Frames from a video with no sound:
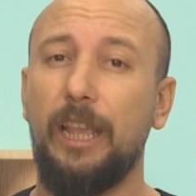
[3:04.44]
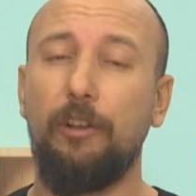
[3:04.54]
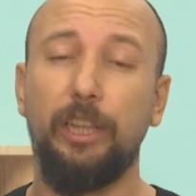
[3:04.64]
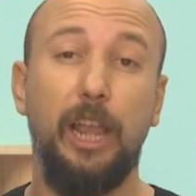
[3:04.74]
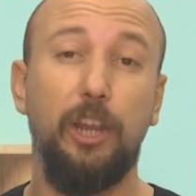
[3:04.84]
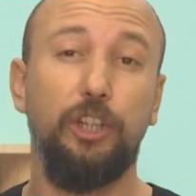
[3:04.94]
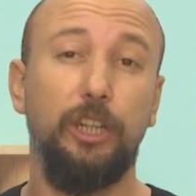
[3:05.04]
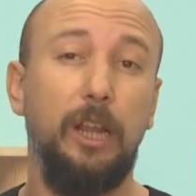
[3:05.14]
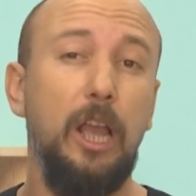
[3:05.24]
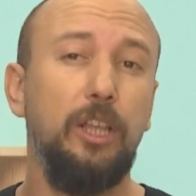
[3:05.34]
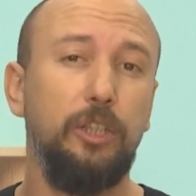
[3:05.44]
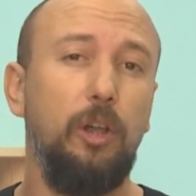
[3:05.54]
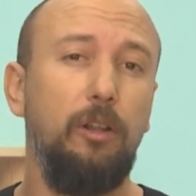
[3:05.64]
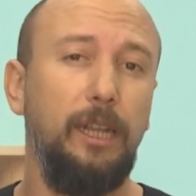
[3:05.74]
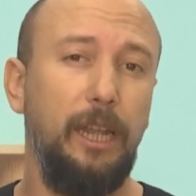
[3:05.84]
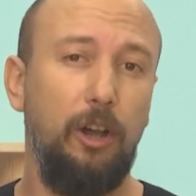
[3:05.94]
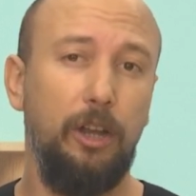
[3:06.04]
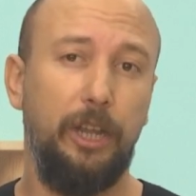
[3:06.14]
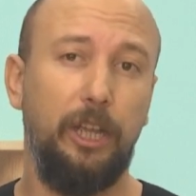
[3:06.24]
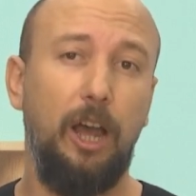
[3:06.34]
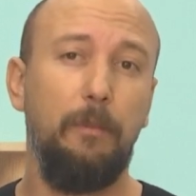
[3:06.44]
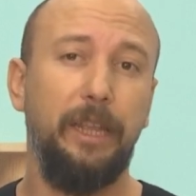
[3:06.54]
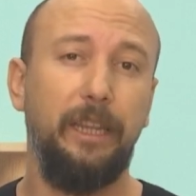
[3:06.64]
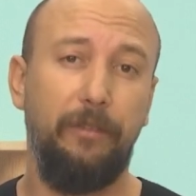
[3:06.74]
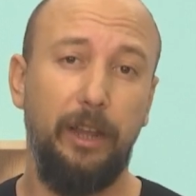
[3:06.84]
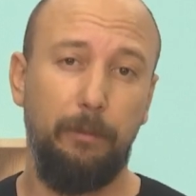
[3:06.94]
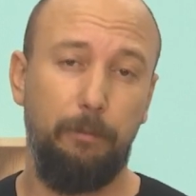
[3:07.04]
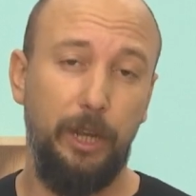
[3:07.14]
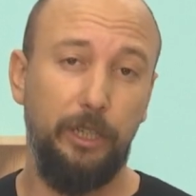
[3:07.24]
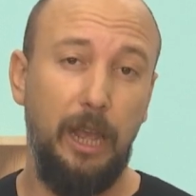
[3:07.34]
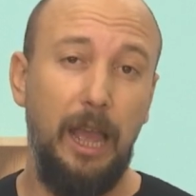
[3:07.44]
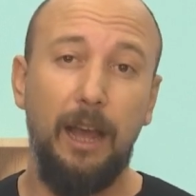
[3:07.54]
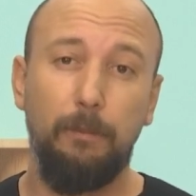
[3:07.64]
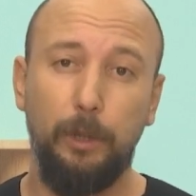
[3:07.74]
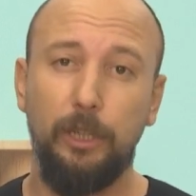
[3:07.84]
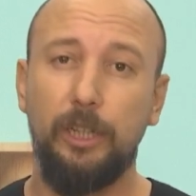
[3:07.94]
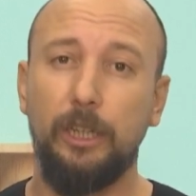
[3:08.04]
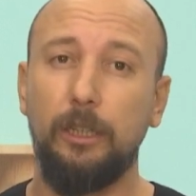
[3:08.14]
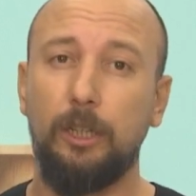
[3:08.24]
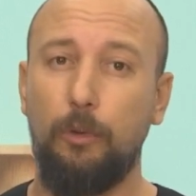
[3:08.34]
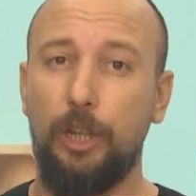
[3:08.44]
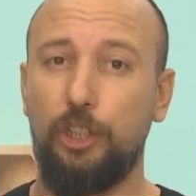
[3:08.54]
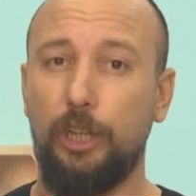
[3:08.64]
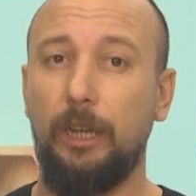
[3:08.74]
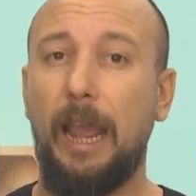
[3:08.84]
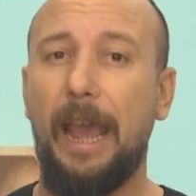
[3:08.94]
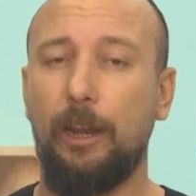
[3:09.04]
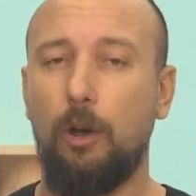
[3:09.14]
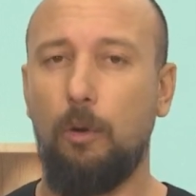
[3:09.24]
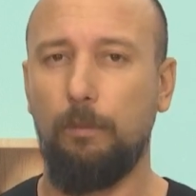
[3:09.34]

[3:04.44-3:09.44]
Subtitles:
attention solely on economic development and political cohesion at home.